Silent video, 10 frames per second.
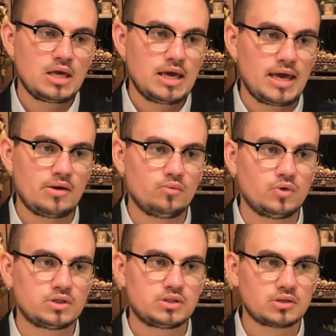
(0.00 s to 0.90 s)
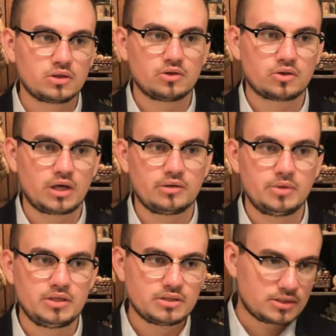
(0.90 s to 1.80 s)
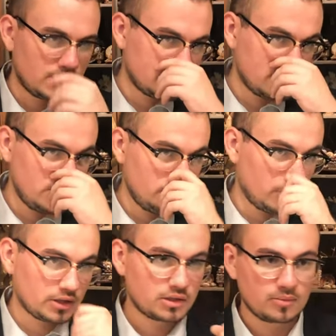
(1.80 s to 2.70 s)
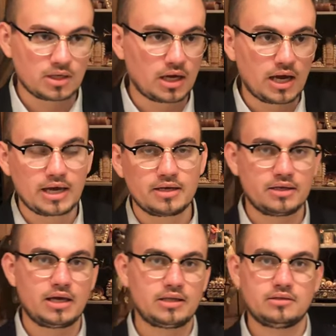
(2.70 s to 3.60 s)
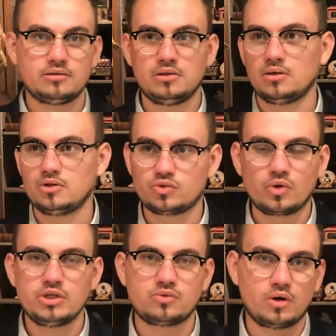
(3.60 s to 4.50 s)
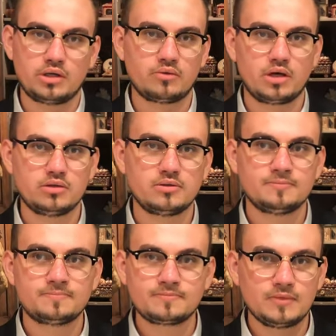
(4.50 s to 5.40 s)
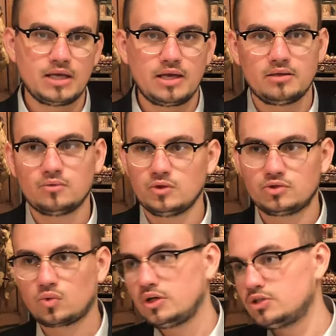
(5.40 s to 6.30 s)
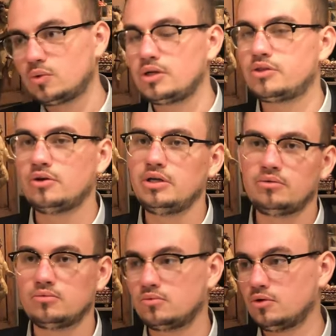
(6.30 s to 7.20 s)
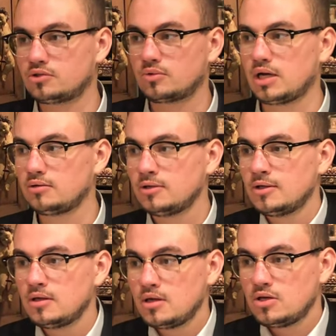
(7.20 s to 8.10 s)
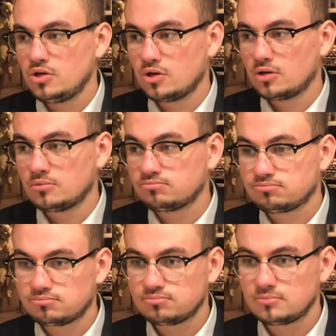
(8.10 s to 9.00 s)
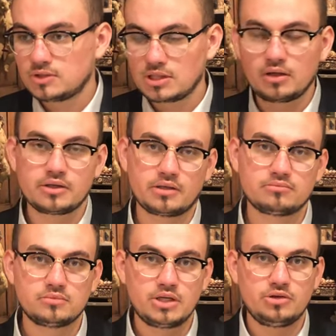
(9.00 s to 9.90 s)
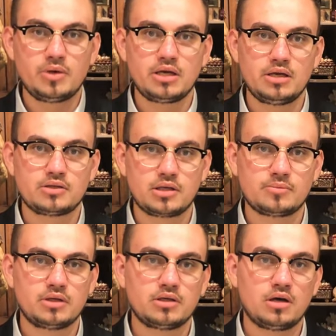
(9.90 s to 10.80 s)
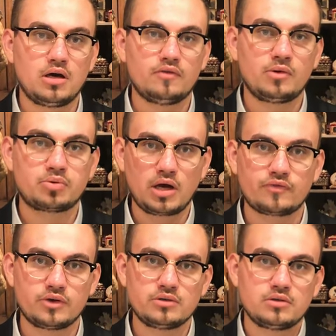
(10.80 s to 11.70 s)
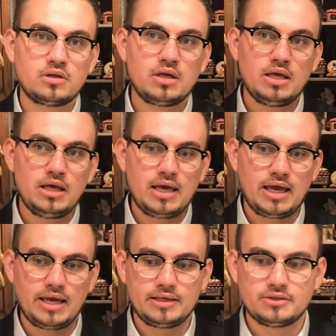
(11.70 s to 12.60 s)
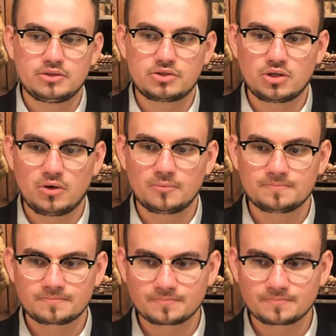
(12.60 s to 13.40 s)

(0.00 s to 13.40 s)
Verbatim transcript: And what cyclical kind of means is that say you bought them at a high at, you know in 2020, right? And when 2020 30 rolls around, you're selling them and you're making something of a profit. And so